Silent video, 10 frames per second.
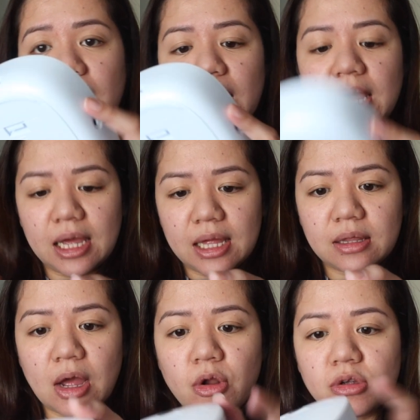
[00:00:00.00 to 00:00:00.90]

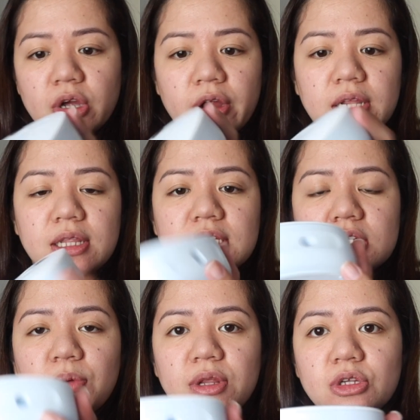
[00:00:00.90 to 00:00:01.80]
And oh no, sorry, this
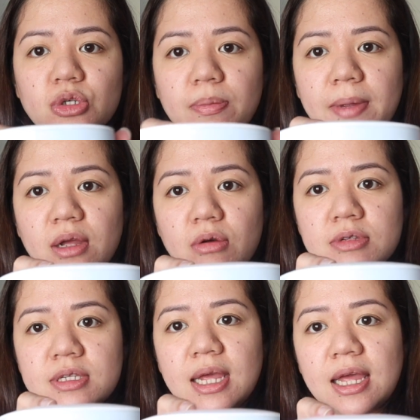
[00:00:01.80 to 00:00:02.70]
is where the tubing
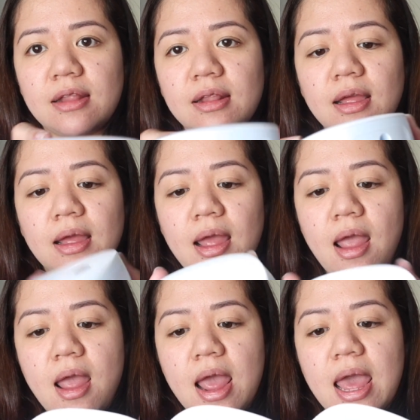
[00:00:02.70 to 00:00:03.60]
goes in,
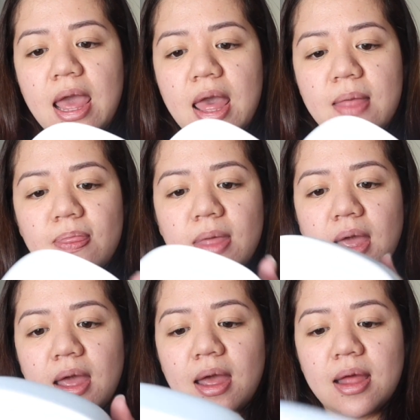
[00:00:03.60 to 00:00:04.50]
and
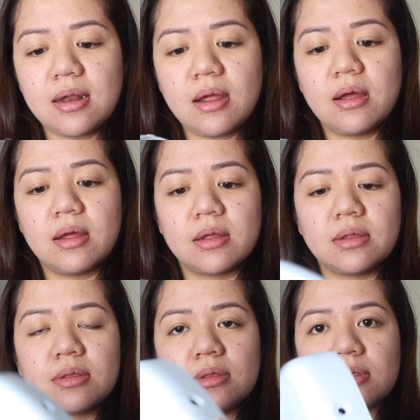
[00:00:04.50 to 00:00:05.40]
then
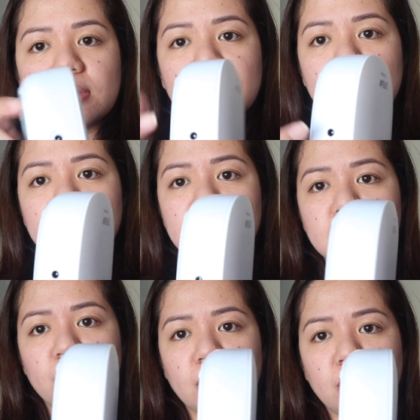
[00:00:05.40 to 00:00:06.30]
this
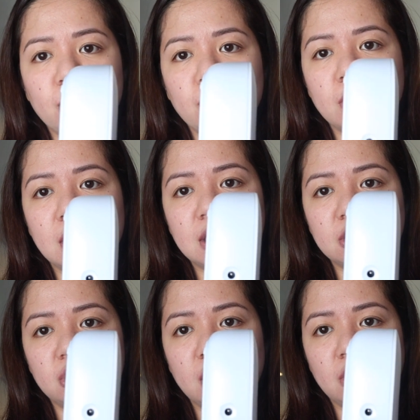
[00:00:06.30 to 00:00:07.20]
is where you
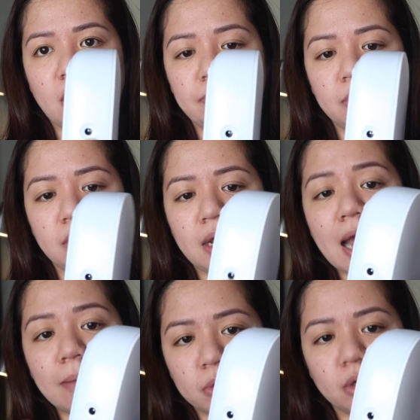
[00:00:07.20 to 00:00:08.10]
attach the adapter,
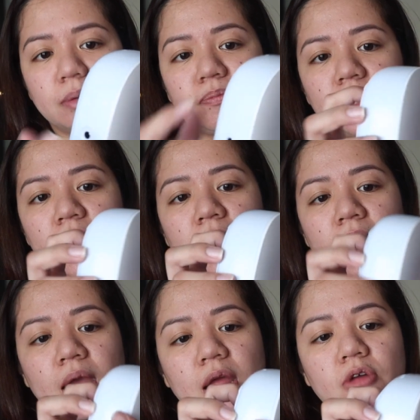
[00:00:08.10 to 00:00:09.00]
and
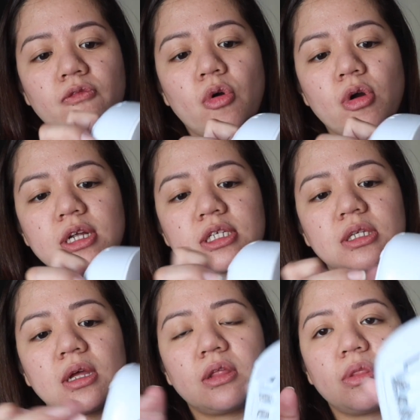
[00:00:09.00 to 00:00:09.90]
of
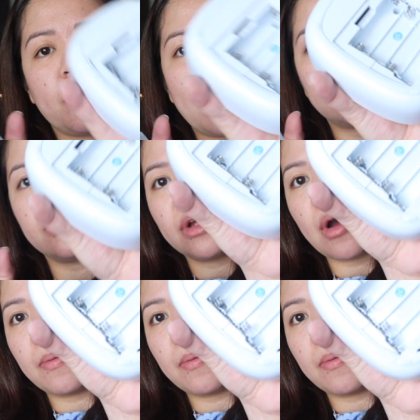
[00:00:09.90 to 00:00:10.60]
course the battery